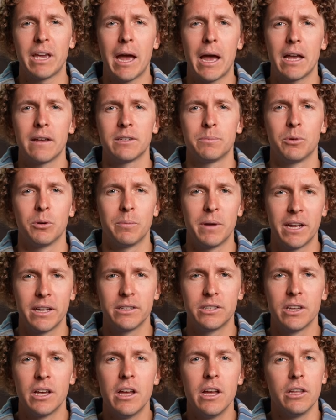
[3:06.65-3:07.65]
Casper
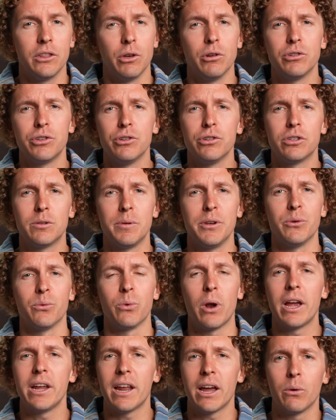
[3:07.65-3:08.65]
beds. Those used to be
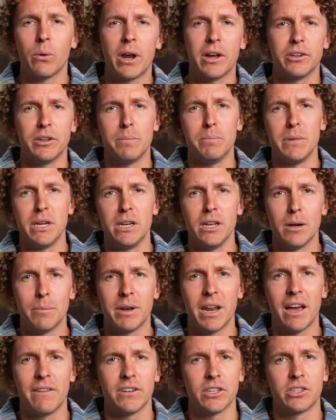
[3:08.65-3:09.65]
right around a medium
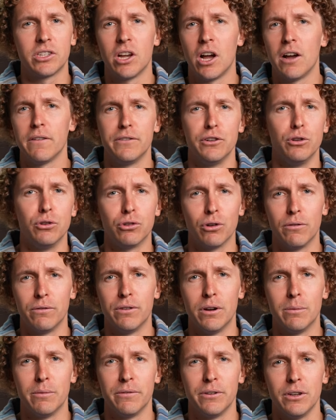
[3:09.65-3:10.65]
and have a soft neutral
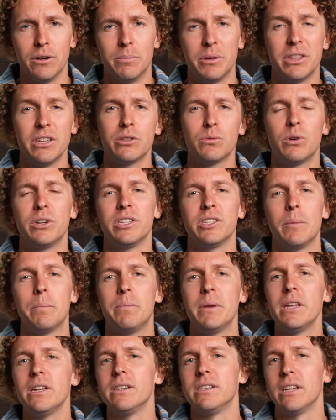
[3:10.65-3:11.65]
foam feel, but this one is a
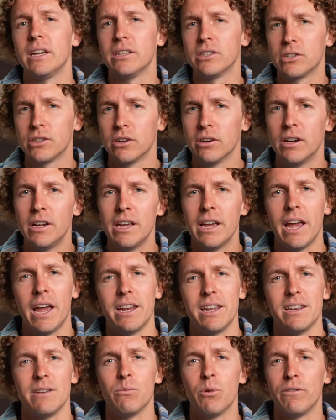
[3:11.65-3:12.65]
bit denser
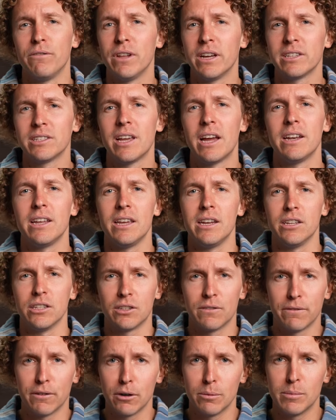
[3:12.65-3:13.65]
and it reflects that in
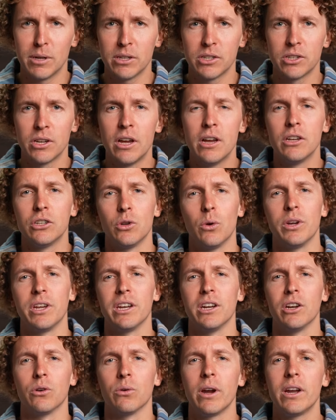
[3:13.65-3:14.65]
its firmness firmness, so
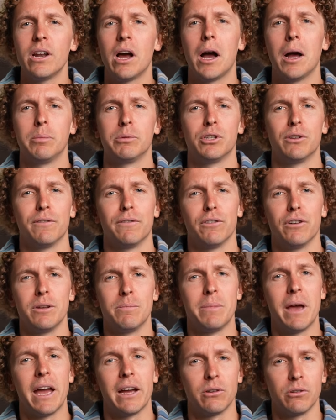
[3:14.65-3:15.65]
again, a great option for any
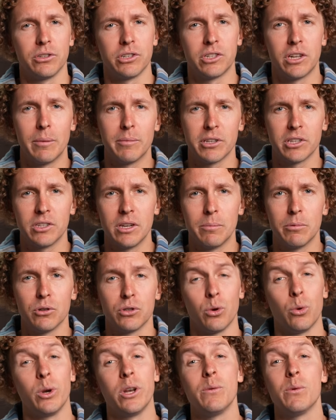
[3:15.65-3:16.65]
back or stomach
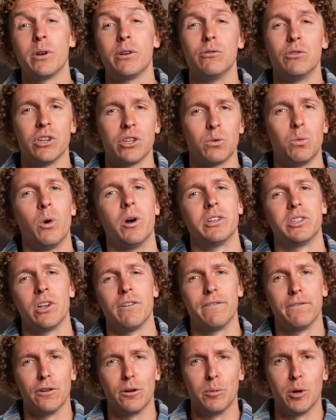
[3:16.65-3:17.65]
sleepers or anyone who just wants a
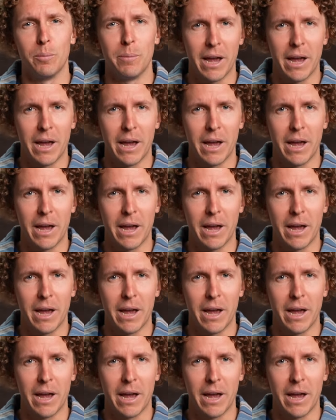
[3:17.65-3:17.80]
firmer